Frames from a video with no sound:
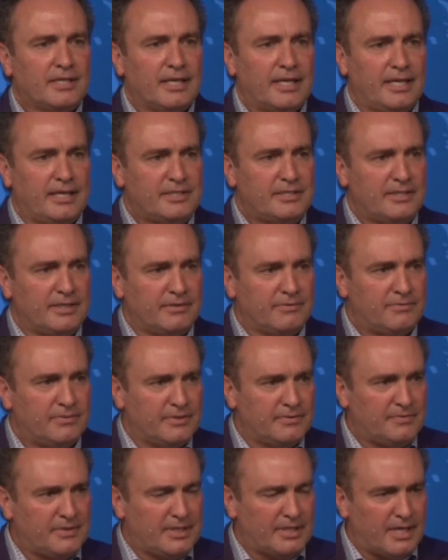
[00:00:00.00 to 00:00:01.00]

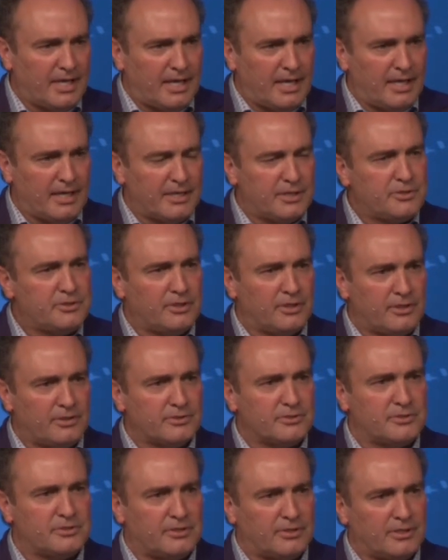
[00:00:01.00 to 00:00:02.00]
1859,
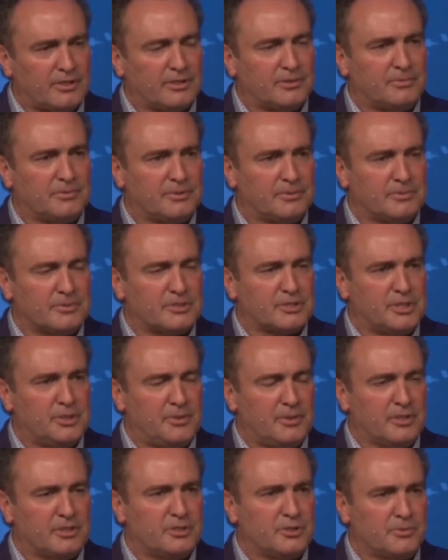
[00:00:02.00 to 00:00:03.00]
Charles Darwin was
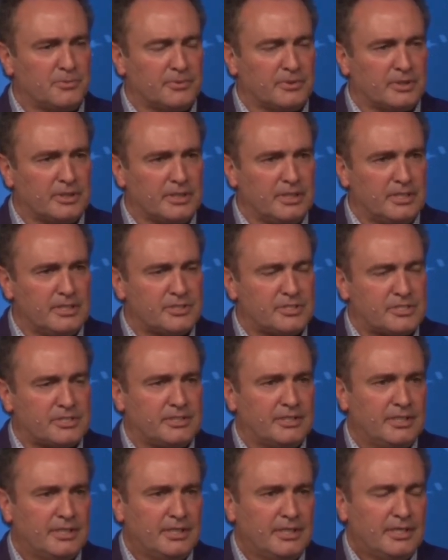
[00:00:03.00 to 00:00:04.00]
going to
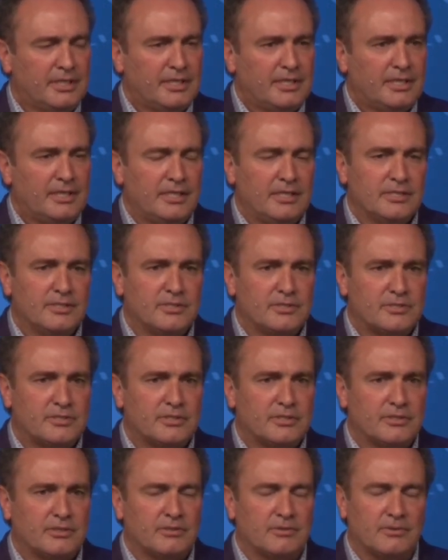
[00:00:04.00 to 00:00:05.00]
release
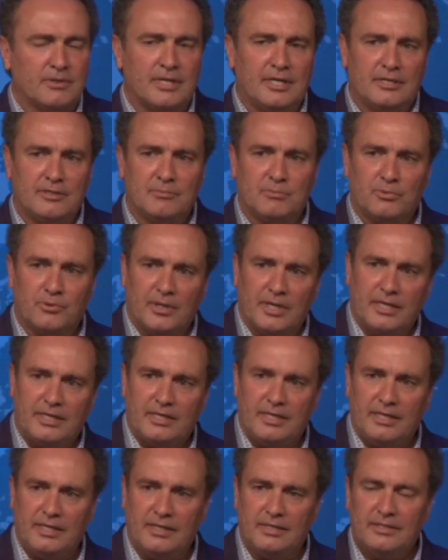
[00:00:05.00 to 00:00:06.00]
his
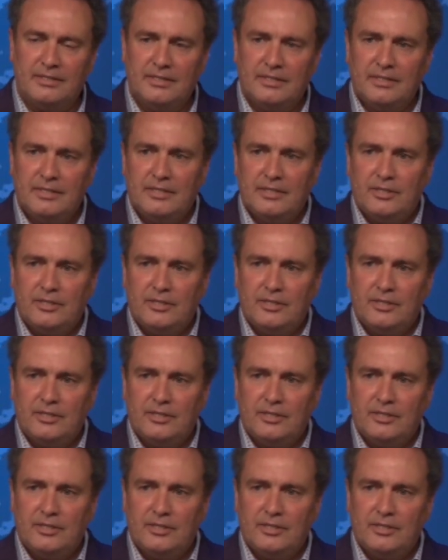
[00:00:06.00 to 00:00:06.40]
groundbreaking